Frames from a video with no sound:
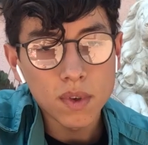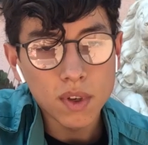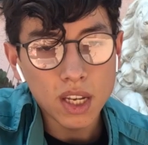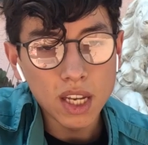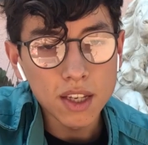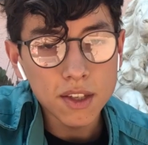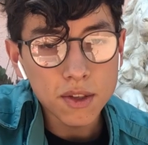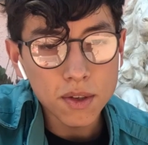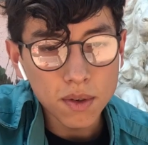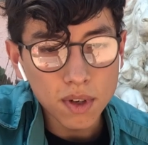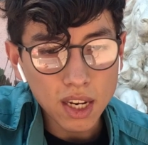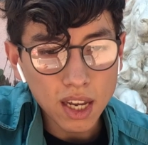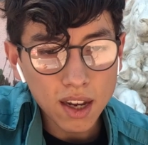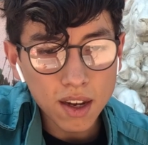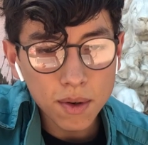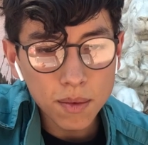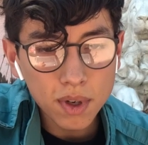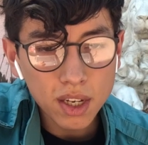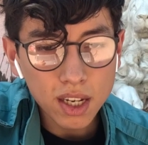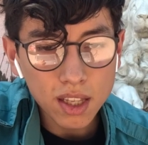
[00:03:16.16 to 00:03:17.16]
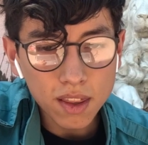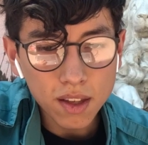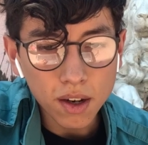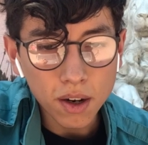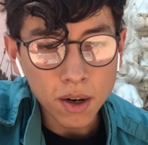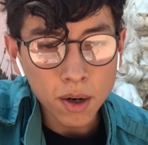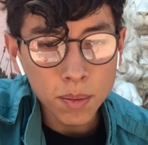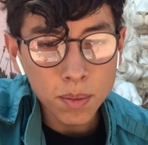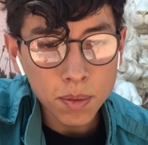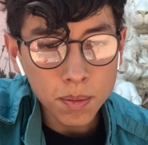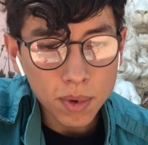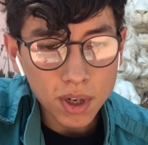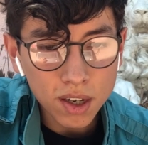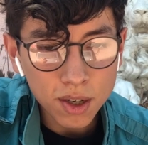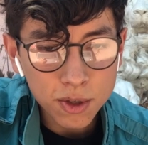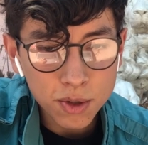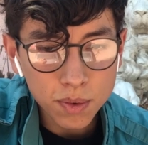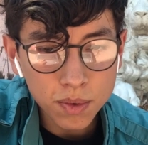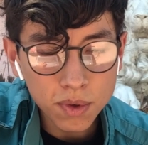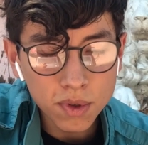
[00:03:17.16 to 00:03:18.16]
Okay, so now we got the ARP
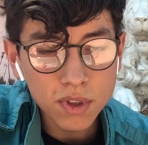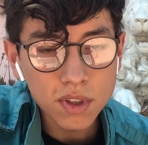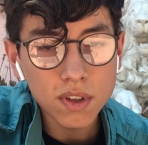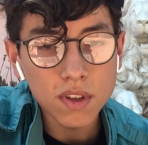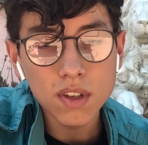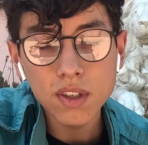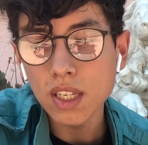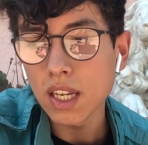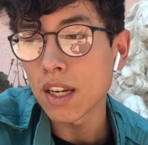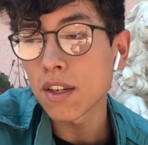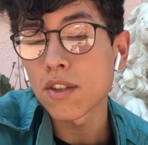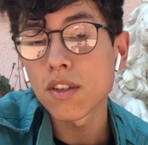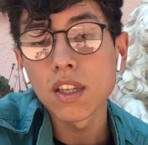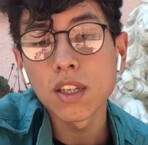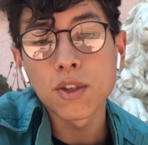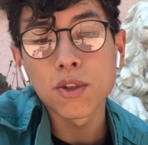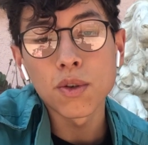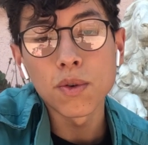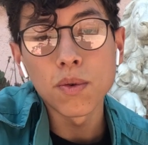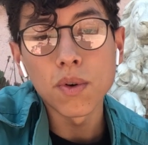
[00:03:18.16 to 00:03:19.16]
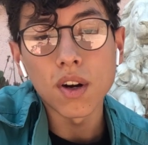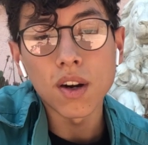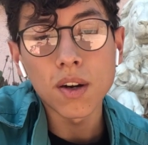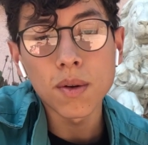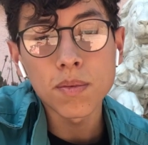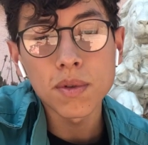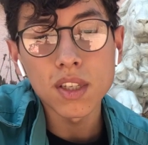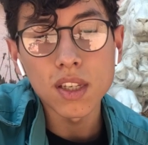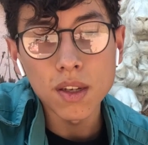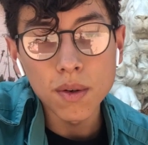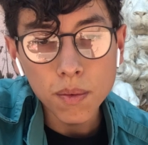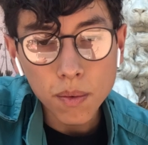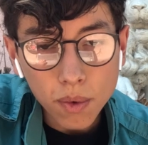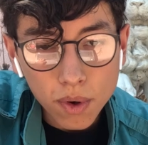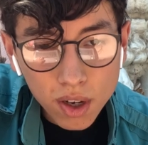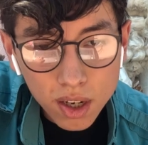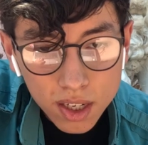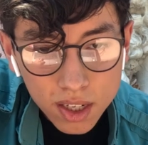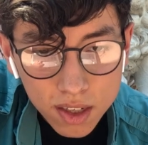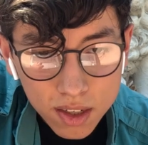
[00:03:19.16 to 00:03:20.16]
module. So there's actually 2 ARPs in
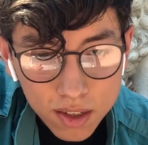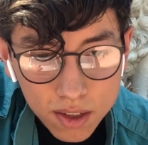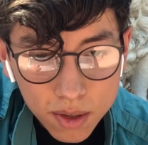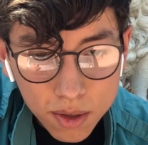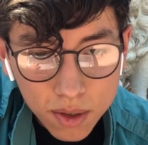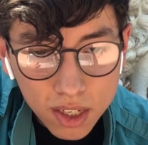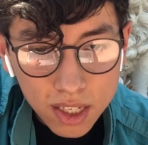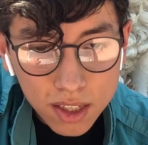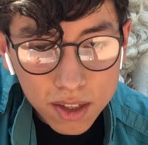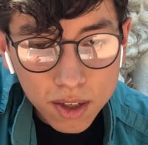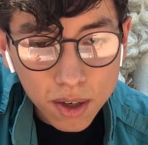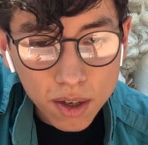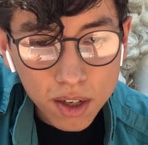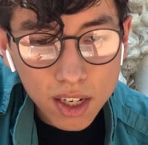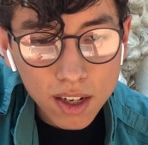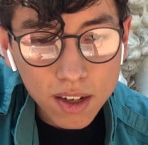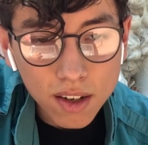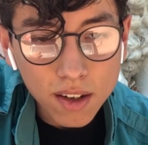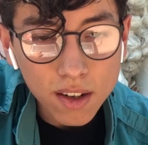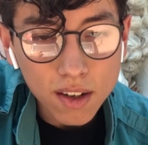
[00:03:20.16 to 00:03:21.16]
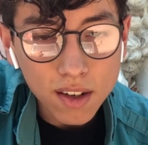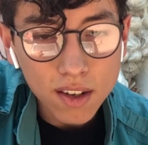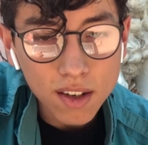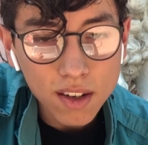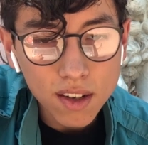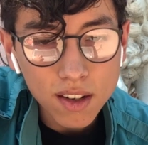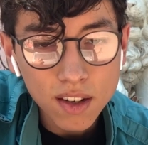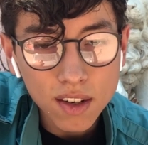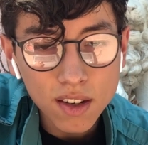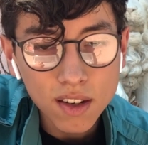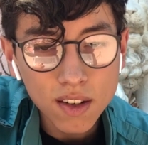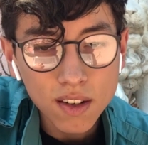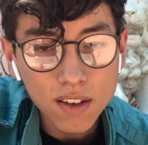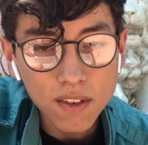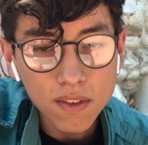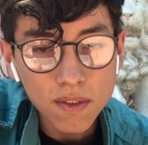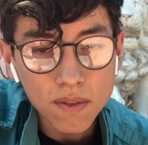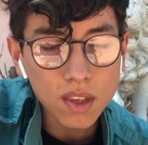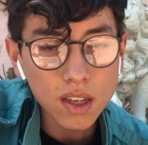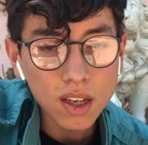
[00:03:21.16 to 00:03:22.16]
one. So you can turn it on
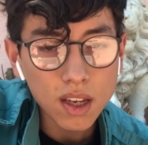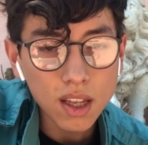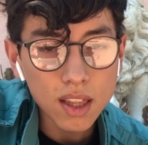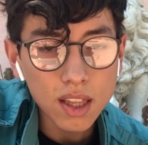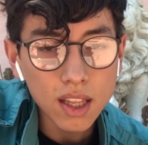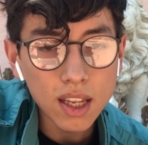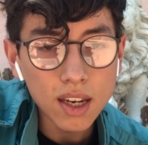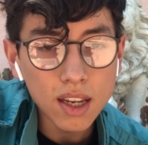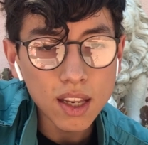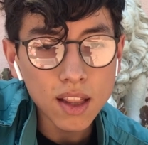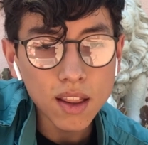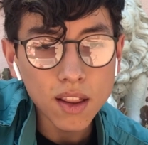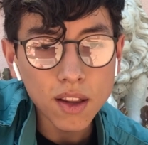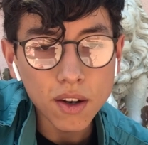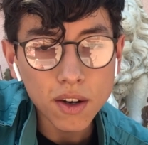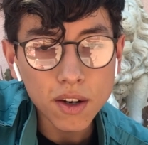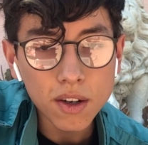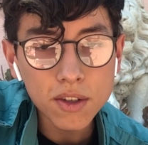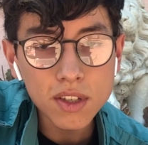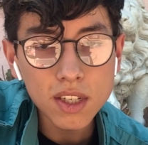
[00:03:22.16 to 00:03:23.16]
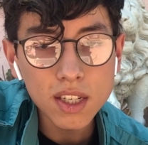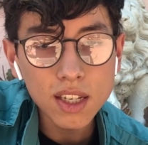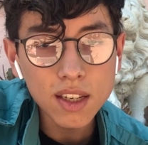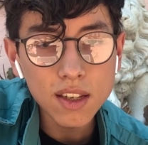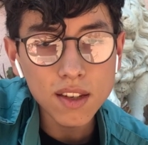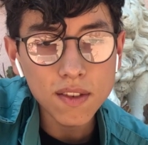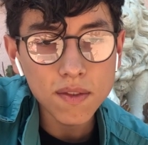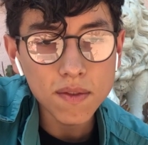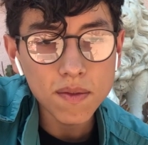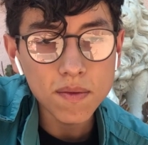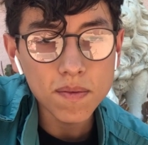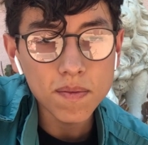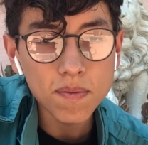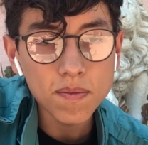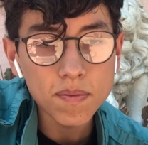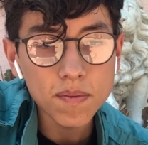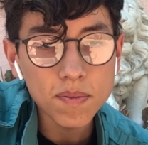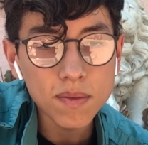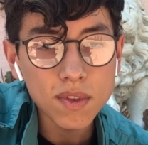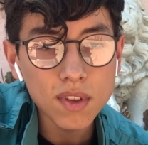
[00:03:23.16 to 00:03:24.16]
and then enlarge it.
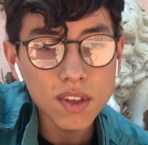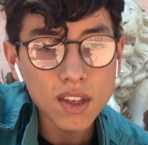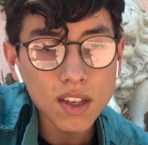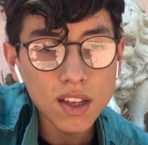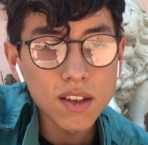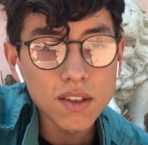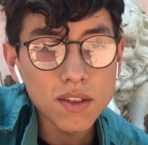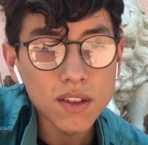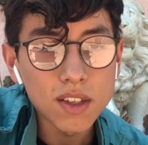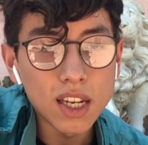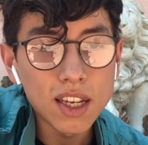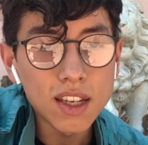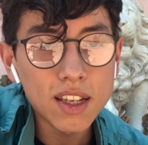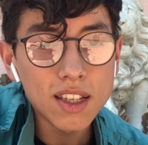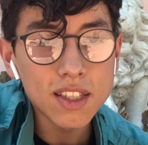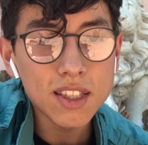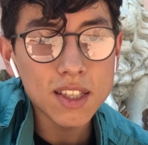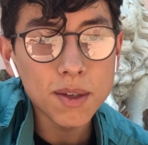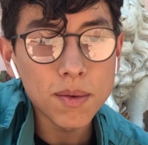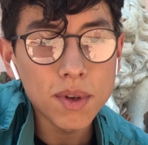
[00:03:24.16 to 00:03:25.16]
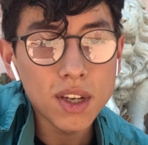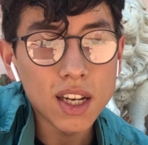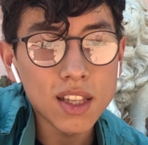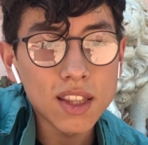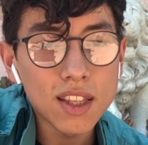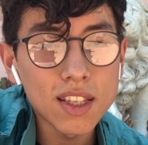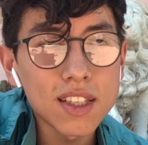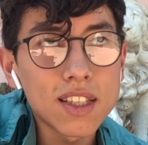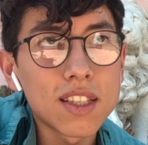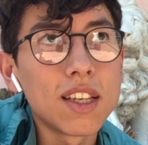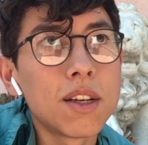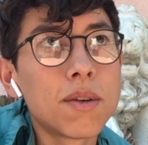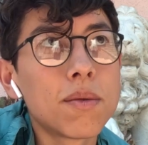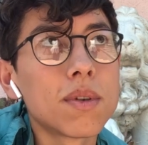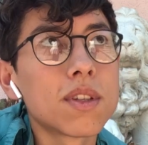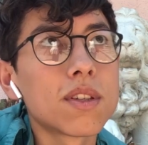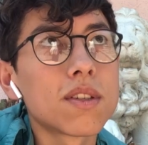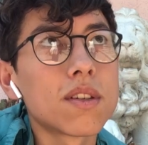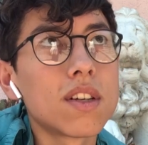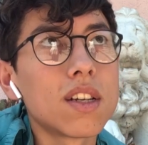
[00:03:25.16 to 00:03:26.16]
So now you can see we got this
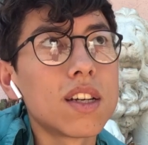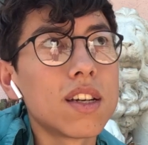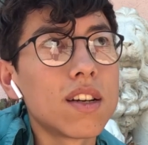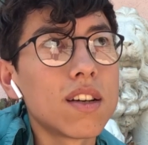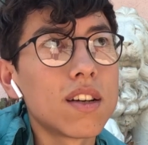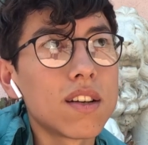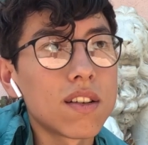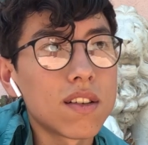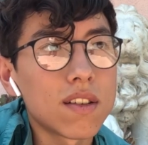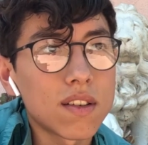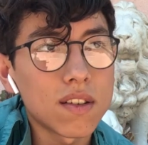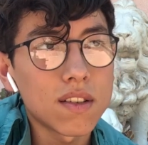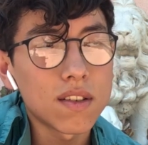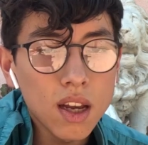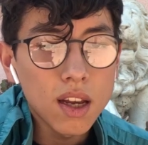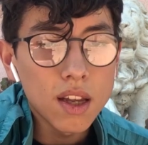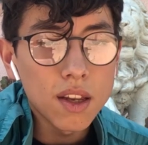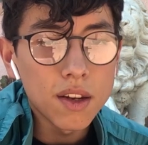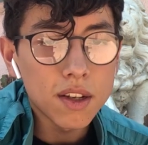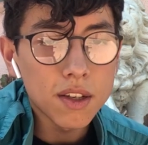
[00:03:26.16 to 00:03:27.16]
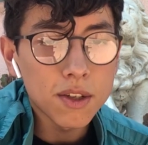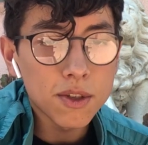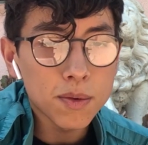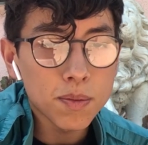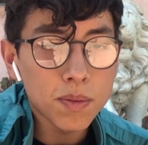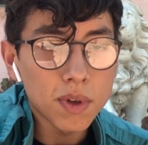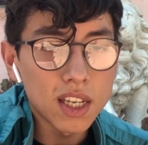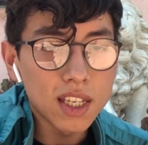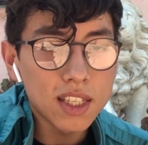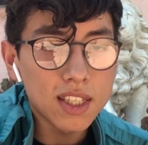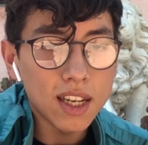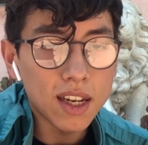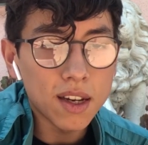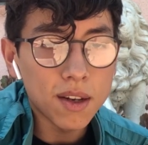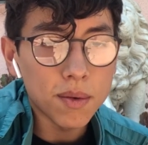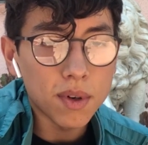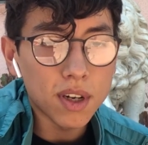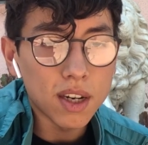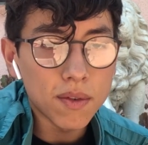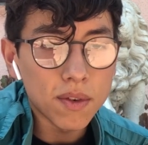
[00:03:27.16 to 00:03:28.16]
sequencer here. You can just place
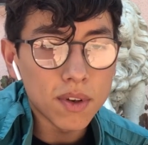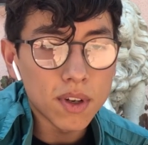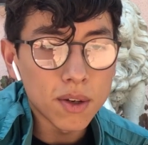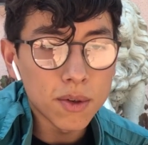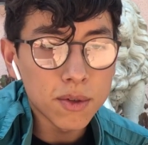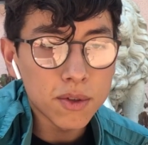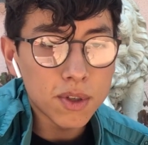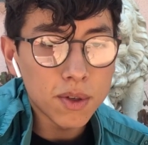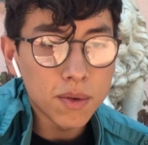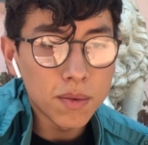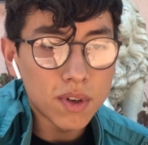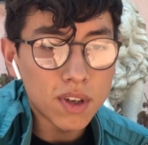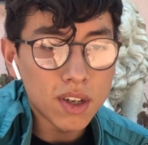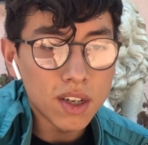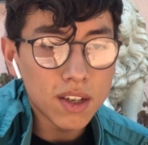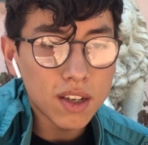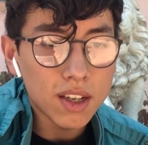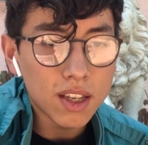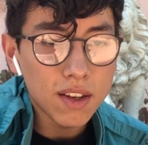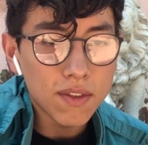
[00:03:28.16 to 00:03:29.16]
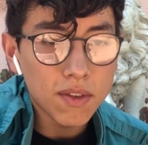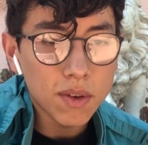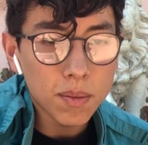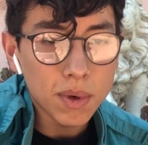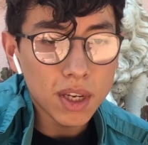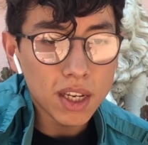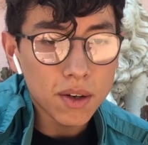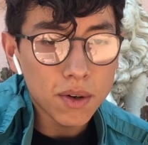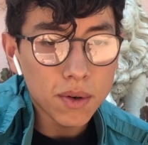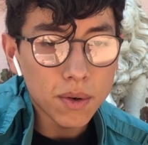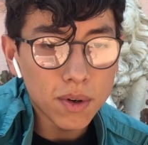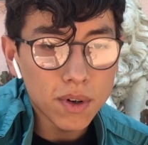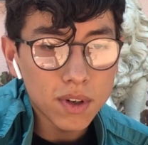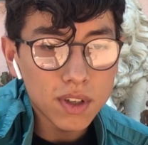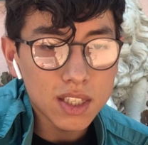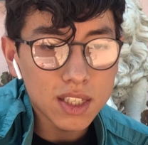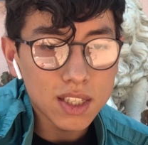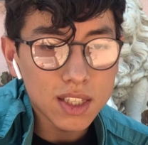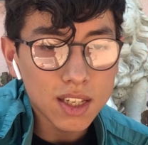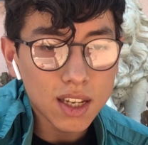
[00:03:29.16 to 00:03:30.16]
down whatever notes you want. You can even make
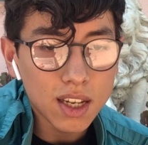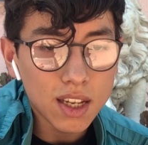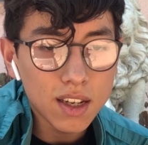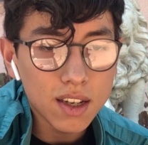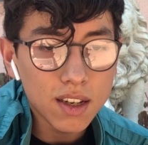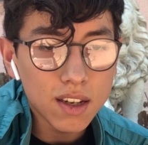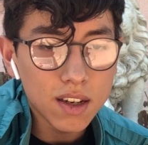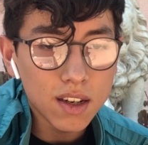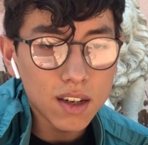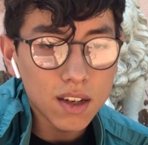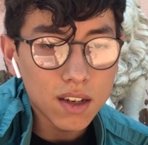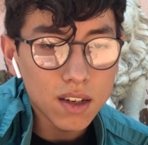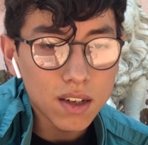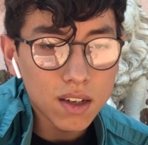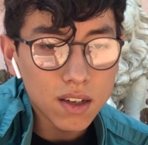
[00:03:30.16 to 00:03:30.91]
chords inside of here.